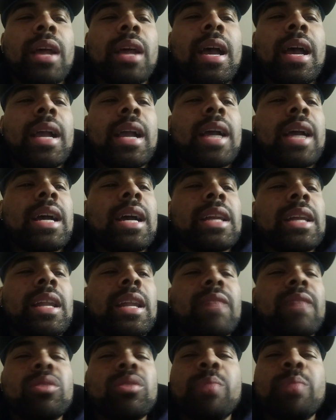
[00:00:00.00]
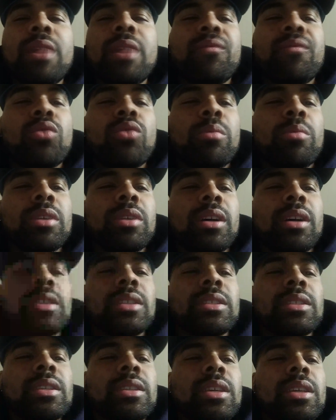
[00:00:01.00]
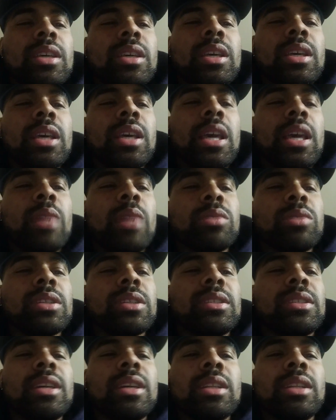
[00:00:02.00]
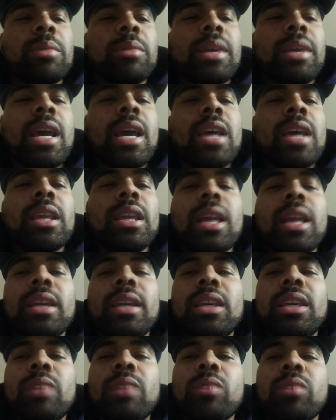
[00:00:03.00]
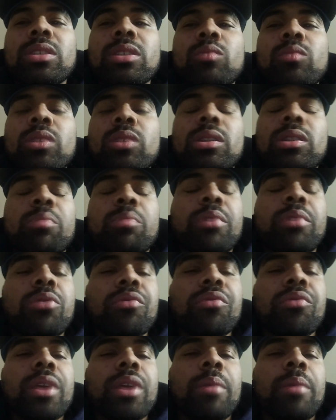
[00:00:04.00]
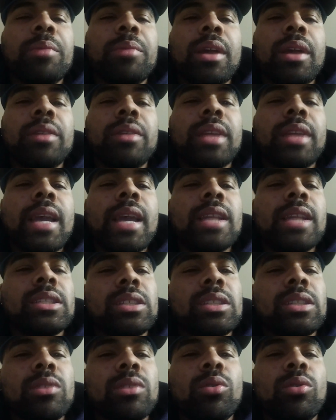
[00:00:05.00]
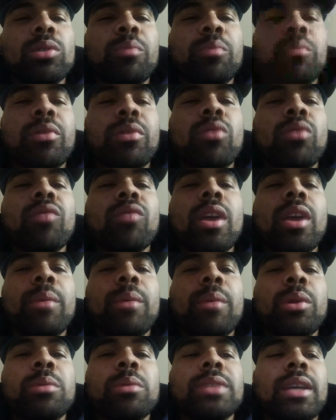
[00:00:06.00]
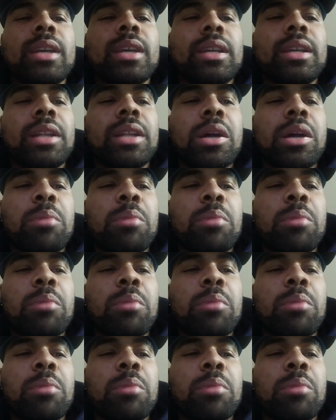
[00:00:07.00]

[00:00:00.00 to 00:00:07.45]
I got a lot of respect for him because he was a stand-up cat. Like, he wasn't with the program. Like, they had the shit called the program, you know what I'm saying?